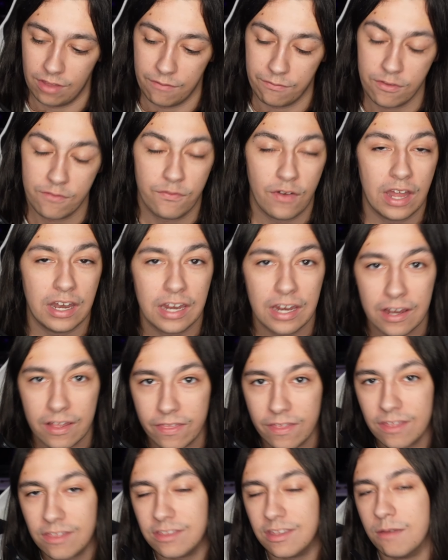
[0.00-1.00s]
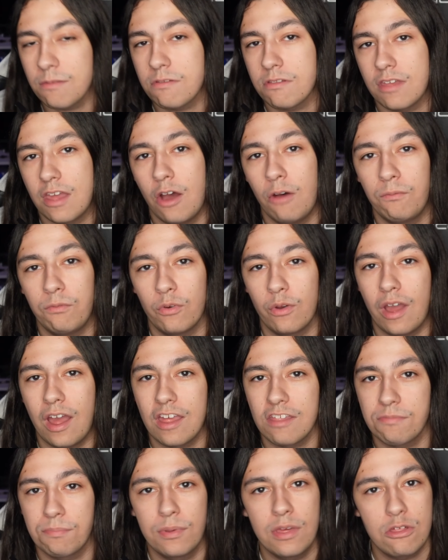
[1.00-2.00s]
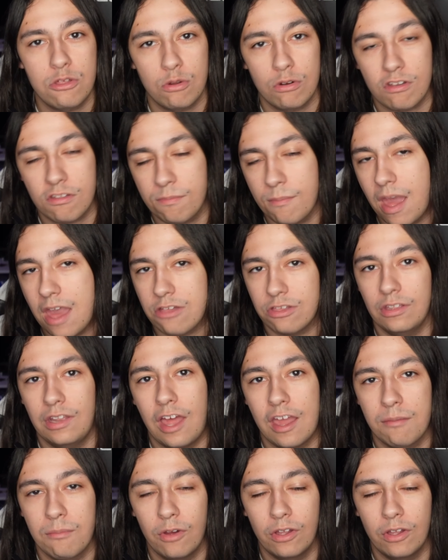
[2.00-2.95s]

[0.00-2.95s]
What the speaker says: If you find any of these tips helpful, guys, be sure to smash the like